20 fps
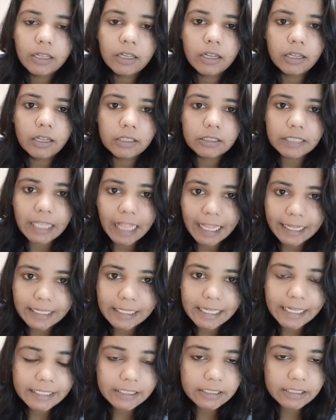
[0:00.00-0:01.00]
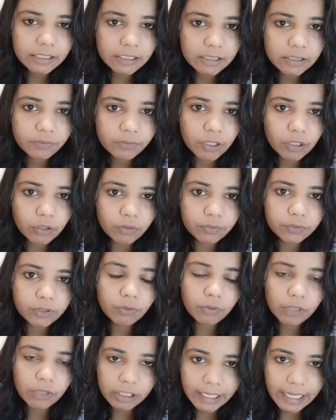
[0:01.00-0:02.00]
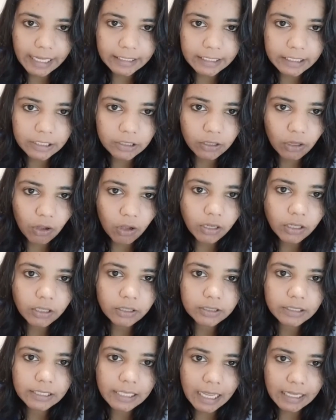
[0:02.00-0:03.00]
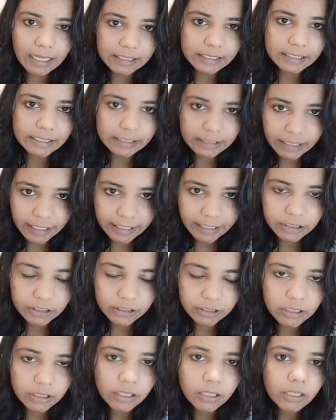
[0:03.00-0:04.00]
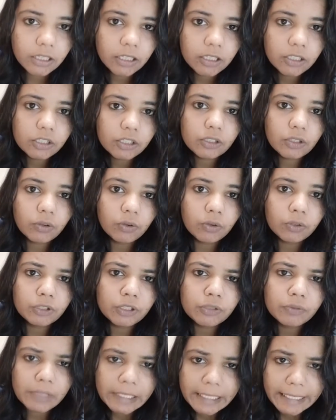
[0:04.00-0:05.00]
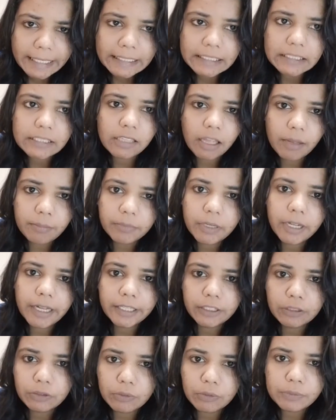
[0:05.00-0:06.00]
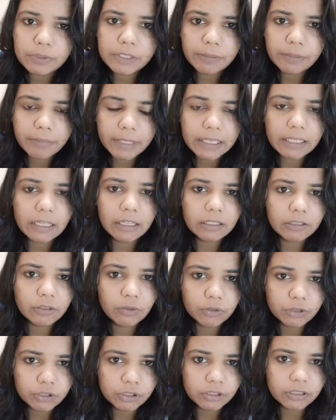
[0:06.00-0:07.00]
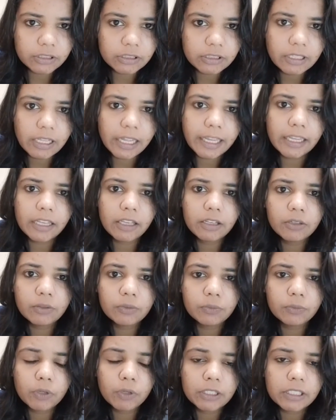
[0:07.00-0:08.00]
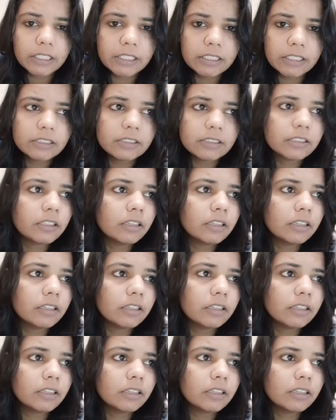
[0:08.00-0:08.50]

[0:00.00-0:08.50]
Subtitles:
Trachylites is one of the volcanic rock, glassy texture. So you will get some kind of similar question like, what is